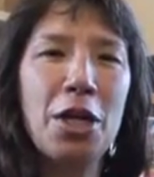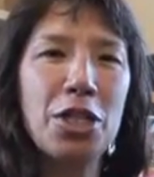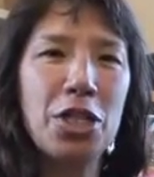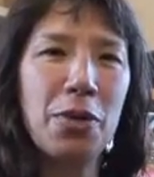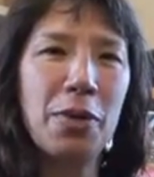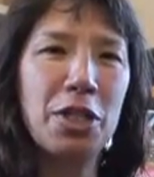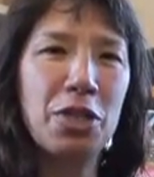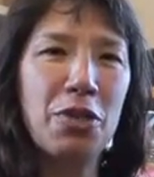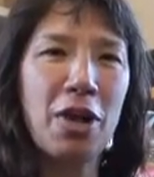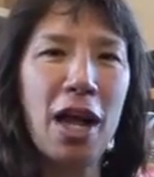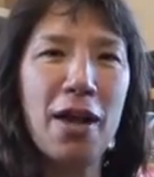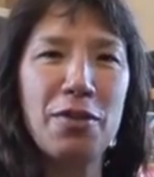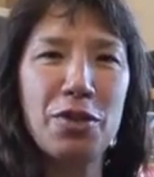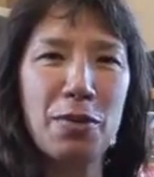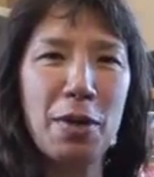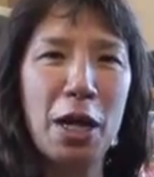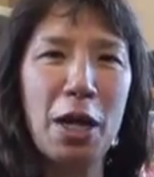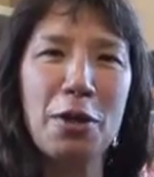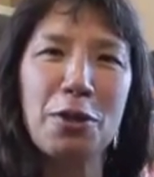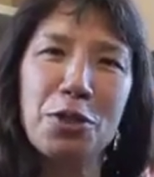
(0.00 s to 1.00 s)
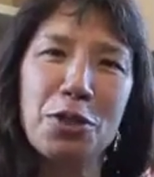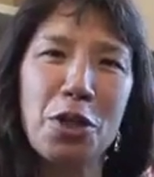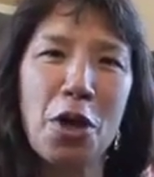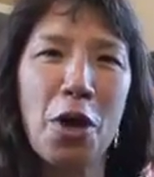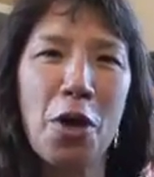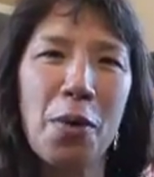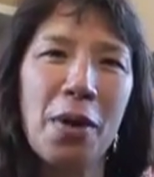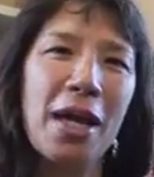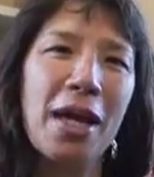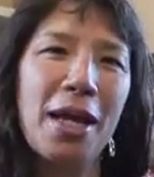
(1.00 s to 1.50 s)
so it drives around,
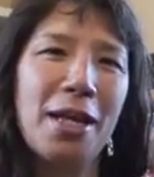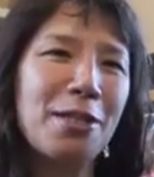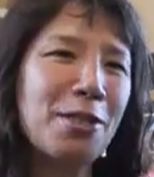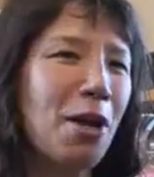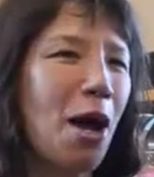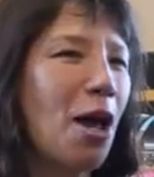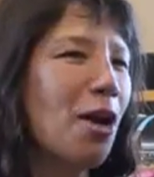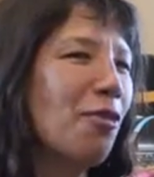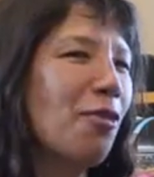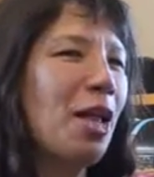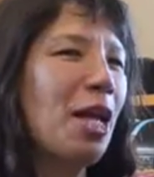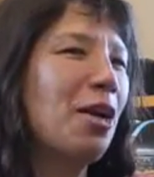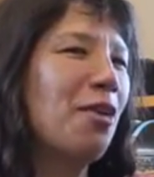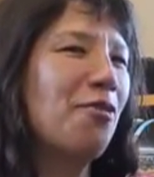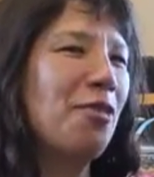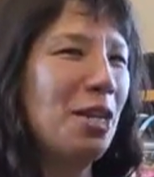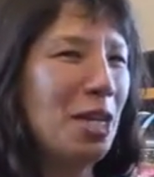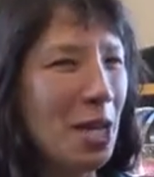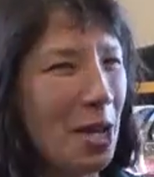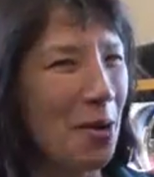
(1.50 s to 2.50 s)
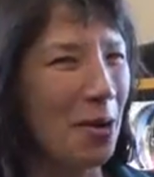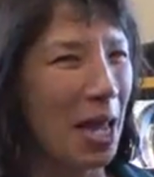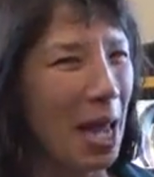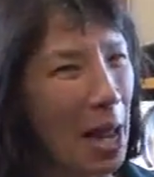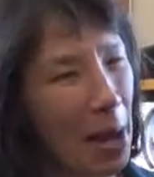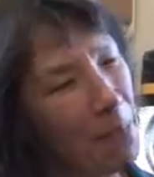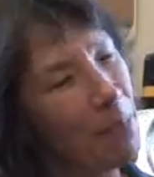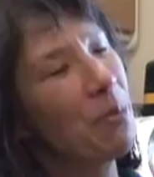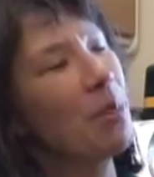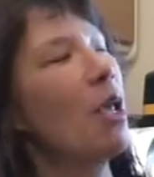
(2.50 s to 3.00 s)
so it's kind of like a video
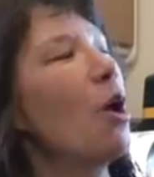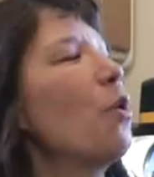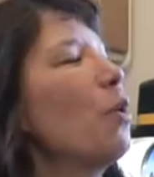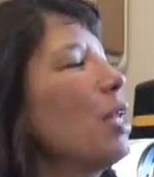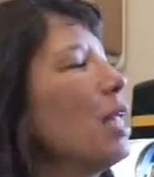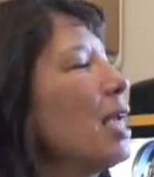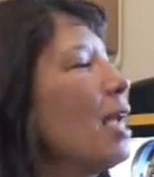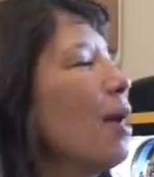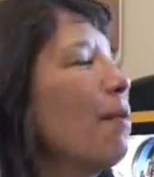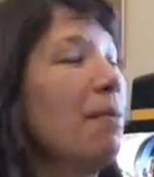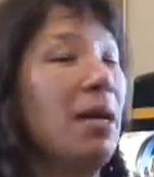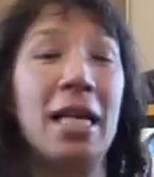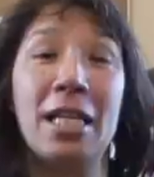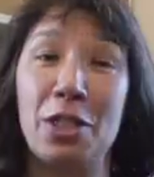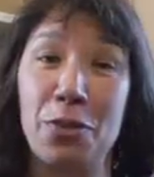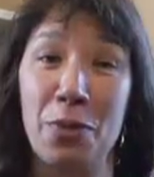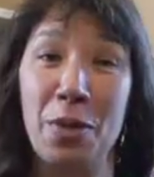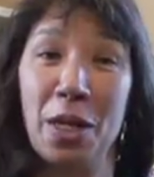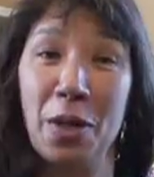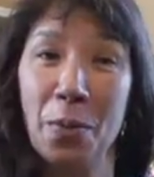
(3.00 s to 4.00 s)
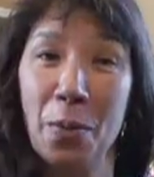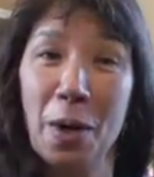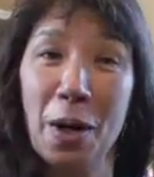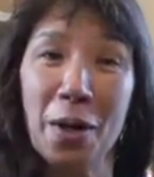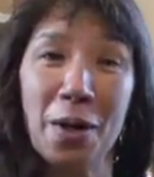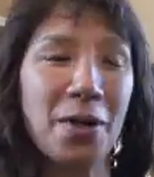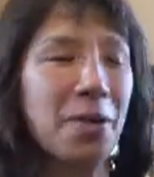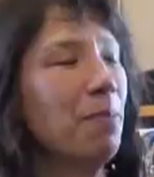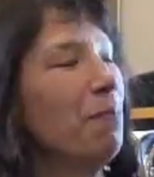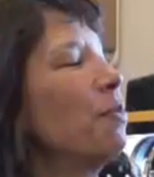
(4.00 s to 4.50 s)
game, only um, it's real
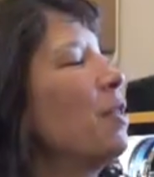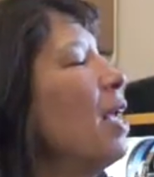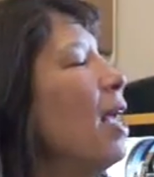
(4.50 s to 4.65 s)
world.